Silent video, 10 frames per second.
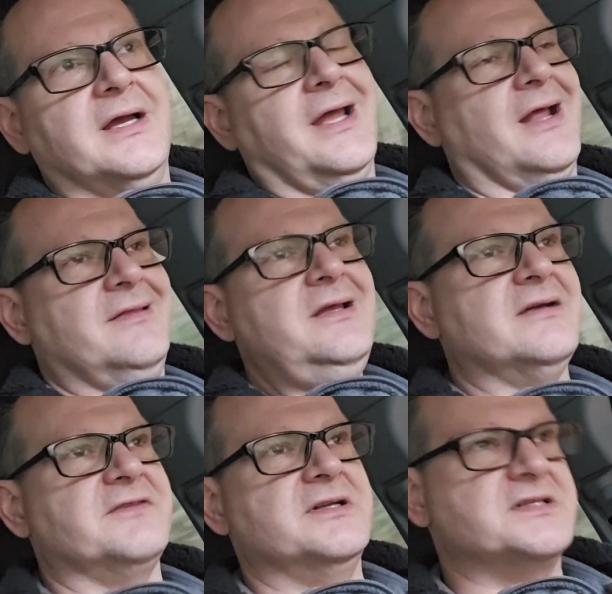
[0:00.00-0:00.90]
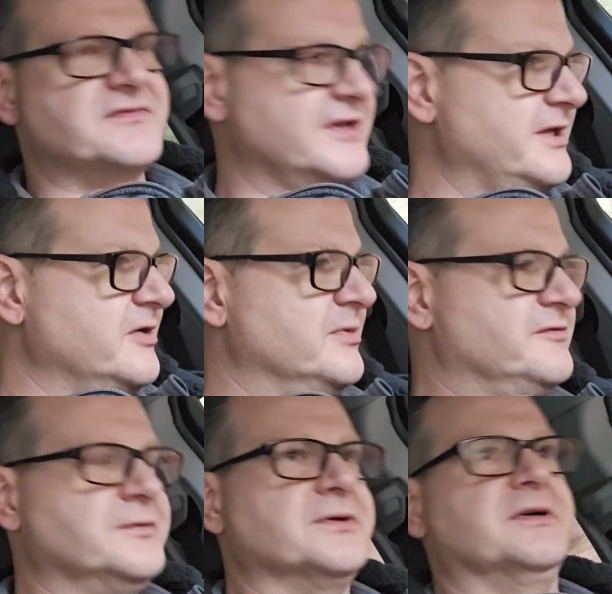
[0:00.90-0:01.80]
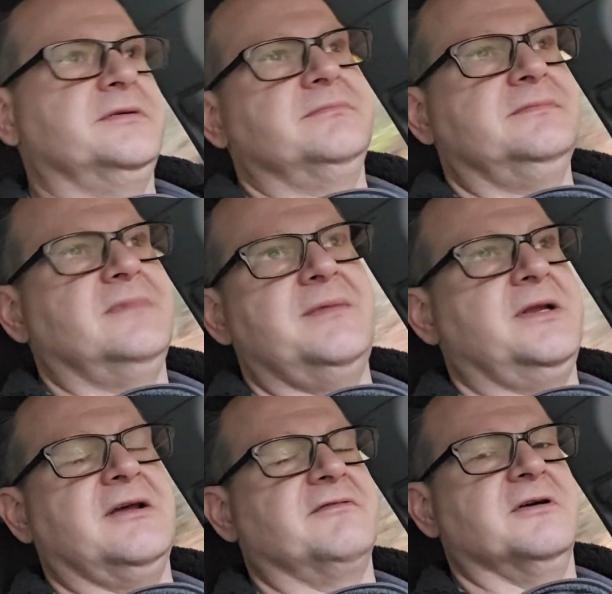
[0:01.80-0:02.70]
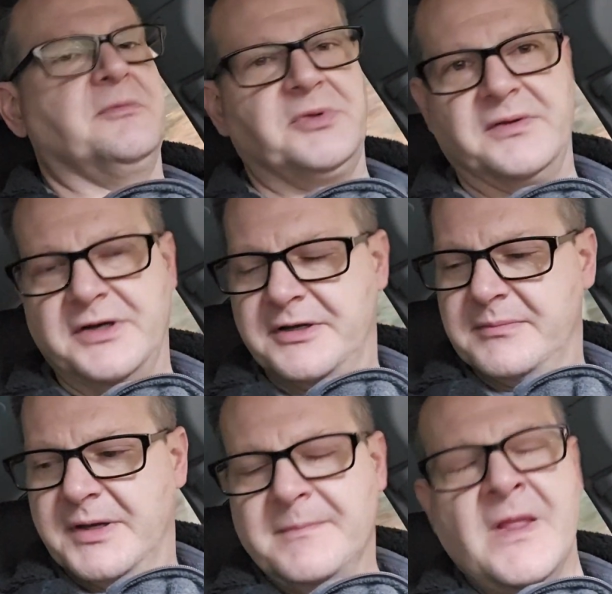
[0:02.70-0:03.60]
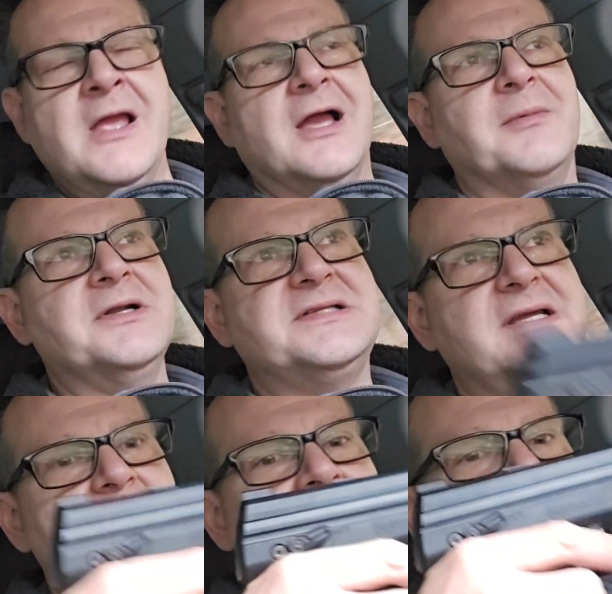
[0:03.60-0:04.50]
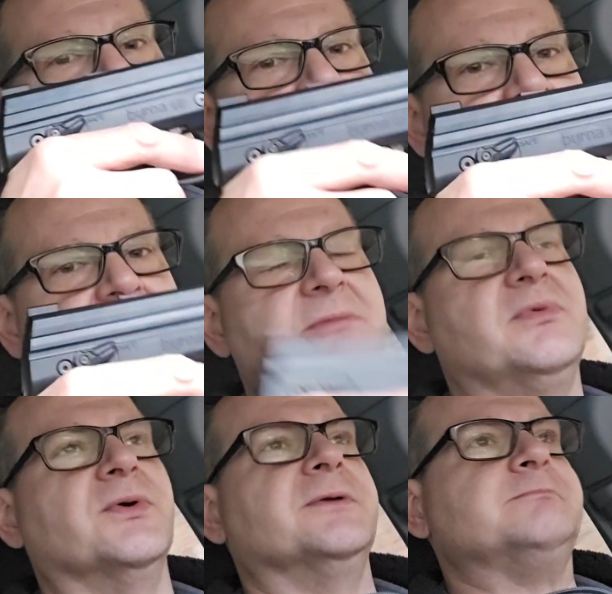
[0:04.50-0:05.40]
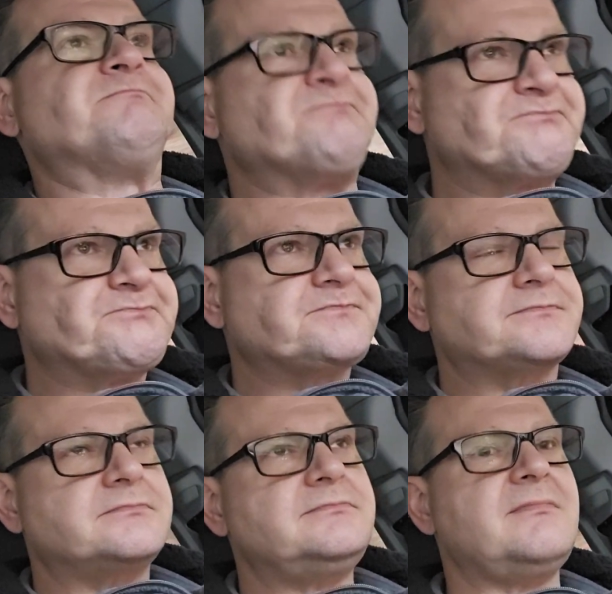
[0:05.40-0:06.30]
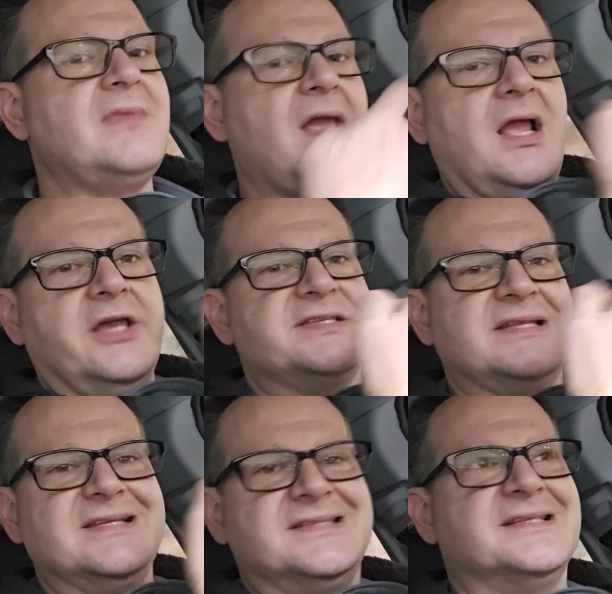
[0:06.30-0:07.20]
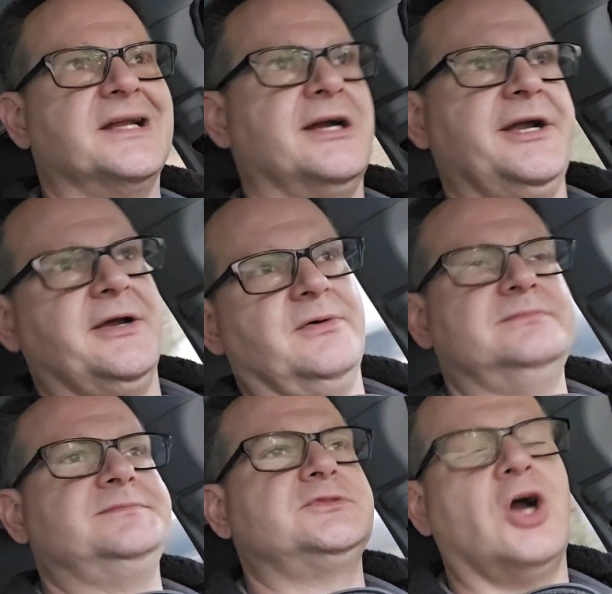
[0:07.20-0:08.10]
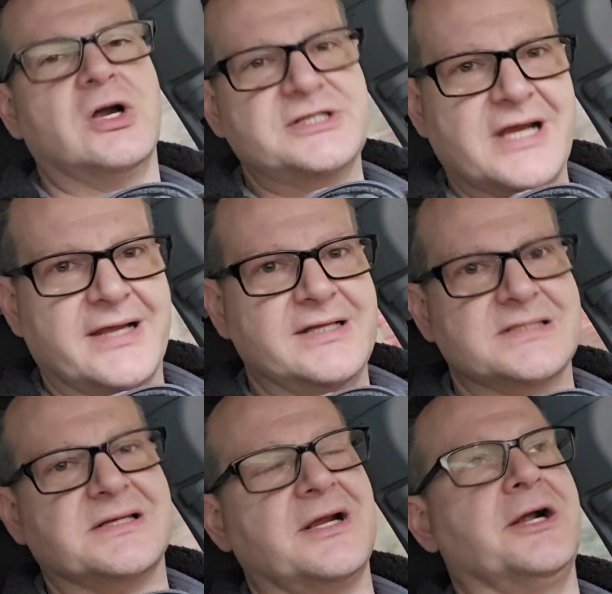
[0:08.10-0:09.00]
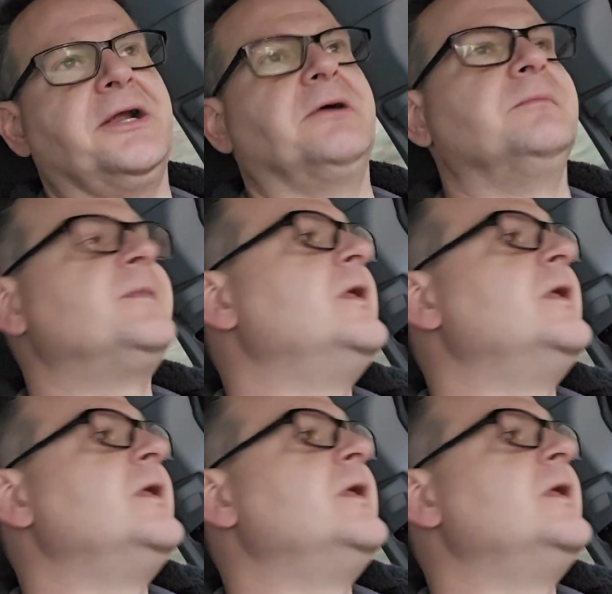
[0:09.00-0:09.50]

And I think I've done this video before and maybe never uploaded it, but I'm going to tell you why that's really important because of this scenario, carjacking scenario.